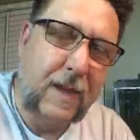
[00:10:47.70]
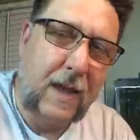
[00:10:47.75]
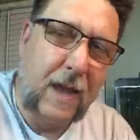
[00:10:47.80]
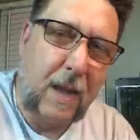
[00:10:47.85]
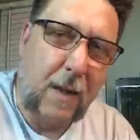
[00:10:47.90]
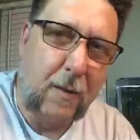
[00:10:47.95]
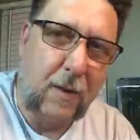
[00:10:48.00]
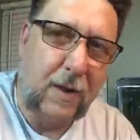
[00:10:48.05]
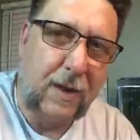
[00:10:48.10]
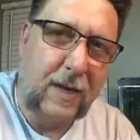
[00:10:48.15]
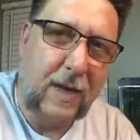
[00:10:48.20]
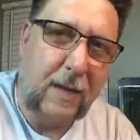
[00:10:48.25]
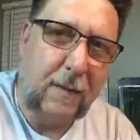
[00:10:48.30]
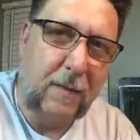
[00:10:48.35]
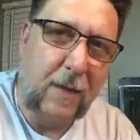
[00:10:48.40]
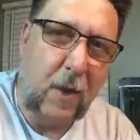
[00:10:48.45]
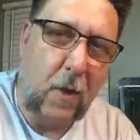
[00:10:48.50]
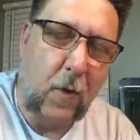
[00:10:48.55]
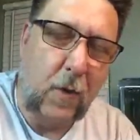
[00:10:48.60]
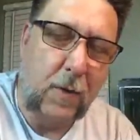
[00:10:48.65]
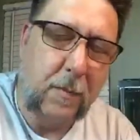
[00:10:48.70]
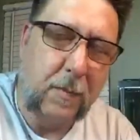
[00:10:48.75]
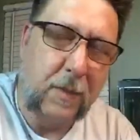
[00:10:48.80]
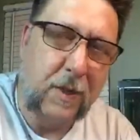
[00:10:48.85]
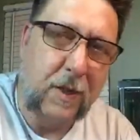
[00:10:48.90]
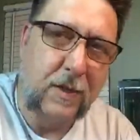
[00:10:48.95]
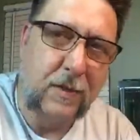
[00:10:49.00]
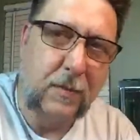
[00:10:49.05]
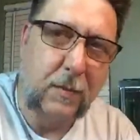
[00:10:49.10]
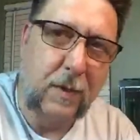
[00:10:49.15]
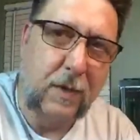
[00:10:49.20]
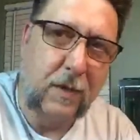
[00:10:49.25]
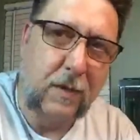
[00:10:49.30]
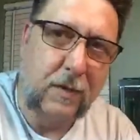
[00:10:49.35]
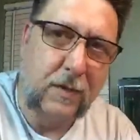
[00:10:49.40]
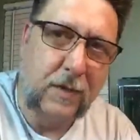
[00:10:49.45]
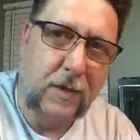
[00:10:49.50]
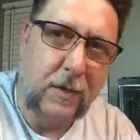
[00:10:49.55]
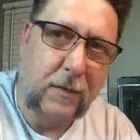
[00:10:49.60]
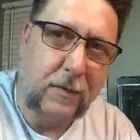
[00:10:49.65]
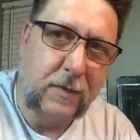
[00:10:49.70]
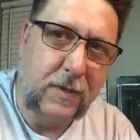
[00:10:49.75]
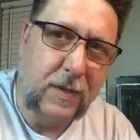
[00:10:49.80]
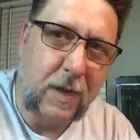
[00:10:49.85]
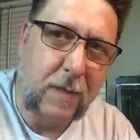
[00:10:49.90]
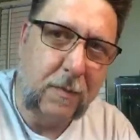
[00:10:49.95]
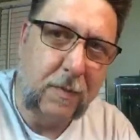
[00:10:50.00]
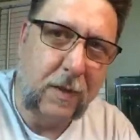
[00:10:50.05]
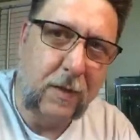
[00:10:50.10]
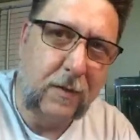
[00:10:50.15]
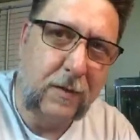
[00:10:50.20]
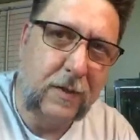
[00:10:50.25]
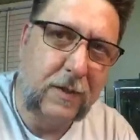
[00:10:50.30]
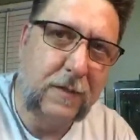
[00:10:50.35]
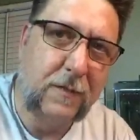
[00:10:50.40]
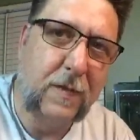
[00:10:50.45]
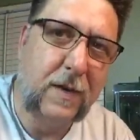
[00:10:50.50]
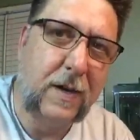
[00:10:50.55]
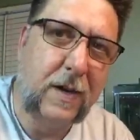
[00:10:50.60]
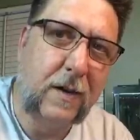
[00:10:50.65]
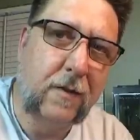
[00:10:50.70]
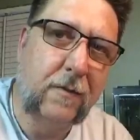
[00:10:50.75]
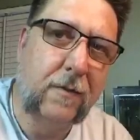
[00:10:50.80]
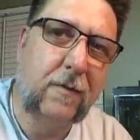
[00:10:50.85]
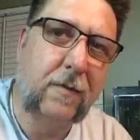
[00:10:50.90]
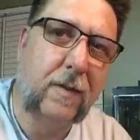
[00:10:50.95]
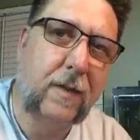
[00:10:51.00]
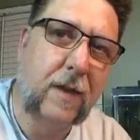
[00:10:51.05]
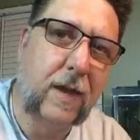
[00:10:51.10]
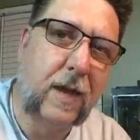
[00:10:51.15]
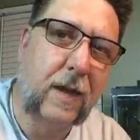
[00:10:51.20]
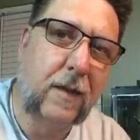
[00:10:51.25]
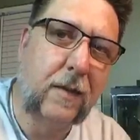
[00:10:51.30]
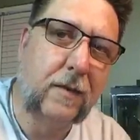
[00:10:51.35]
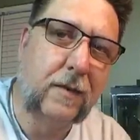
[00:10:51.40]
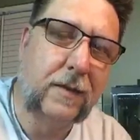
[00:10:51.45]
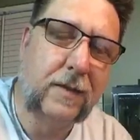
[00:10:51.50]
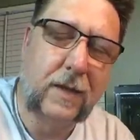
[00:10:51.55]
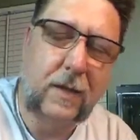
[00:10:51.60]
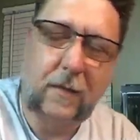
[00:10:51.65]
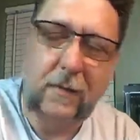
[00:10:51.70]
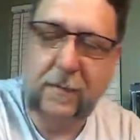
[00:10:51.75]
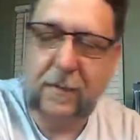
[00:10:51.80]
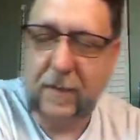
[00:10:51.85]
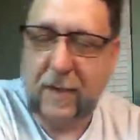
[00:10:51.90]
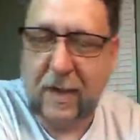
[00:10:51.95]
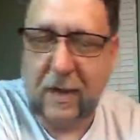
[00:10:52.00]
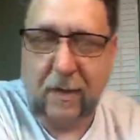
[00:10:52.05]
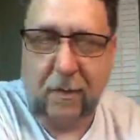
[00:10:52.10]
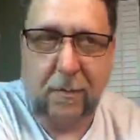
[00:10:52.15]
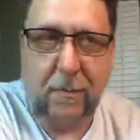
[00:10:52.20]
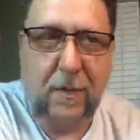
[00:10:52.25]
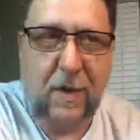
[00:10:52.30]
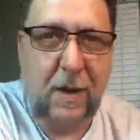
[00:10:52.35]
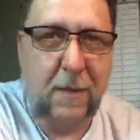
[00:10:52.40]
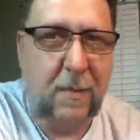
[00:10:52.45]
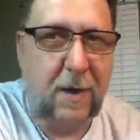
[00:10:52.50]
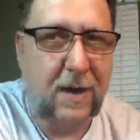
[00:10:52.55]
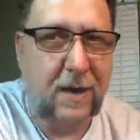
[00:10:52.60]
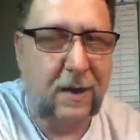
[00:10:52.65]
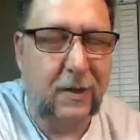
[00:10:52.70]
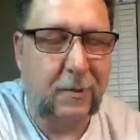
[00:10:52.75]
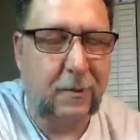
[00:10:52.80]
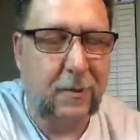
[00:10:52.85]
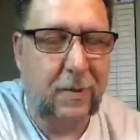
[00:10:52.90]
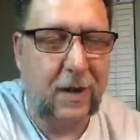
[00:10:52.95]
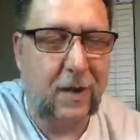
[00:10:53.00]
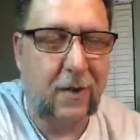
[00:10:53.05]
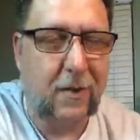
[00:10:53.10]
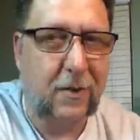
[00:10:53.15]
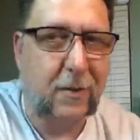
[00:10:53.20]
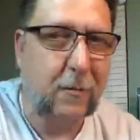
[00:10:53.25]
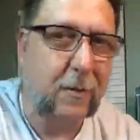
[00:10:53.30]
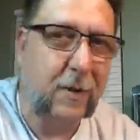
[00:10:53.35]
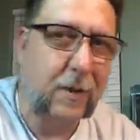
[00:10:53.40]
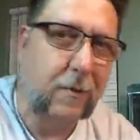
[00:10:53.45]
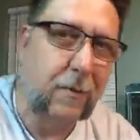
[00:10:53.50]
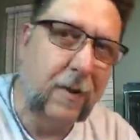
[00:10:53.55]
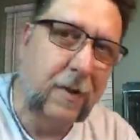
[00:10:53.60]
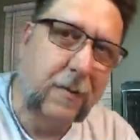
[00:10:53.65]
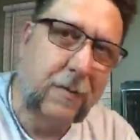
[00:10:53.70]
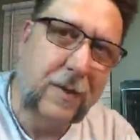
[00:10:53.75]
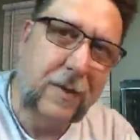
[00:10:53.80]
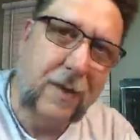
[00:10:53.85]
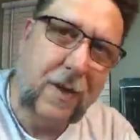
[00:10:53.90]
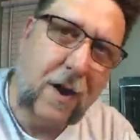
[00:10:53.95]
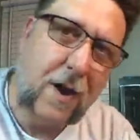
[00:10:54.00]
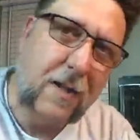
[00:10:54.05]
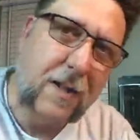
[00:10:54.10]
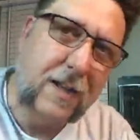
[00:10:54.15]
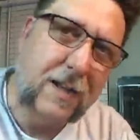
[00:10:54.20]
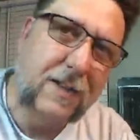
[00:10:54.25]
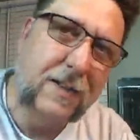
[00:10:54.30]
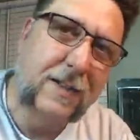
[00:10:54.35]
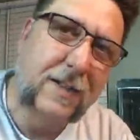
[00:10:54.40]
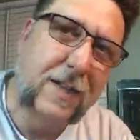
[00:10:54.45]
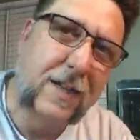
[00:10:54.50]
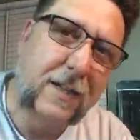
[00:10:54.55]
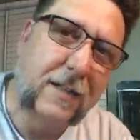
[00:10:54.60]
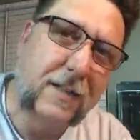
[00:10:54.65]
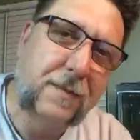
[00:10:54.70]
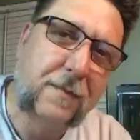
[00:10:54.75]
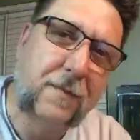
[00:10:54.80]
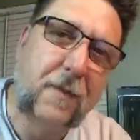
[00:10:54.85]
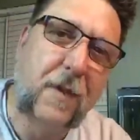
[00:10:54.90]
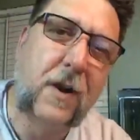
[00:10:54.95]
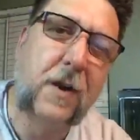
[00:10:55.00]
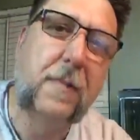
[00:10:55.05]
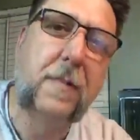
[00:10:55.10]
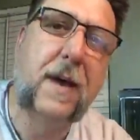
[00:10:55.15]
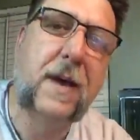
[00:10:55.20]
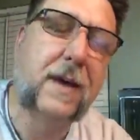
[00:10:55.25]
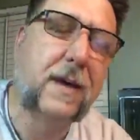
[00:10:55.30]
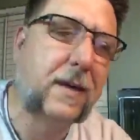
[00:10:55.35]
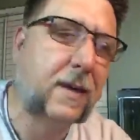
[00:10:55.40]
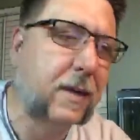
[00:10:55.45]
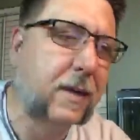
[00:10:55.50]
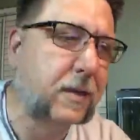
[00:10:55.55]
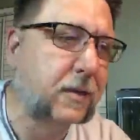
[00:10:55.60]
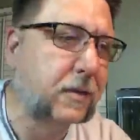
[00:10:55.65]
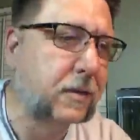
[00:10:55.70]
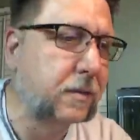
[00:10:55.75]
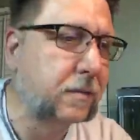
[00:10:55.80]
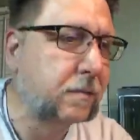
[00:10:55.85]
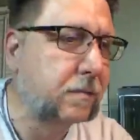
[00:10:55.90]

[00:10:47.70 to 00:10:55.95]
I'm going to keep going because what it'll do is upload this video later, so it might look better on a rerun, but oh, that stinks. Very bad connection.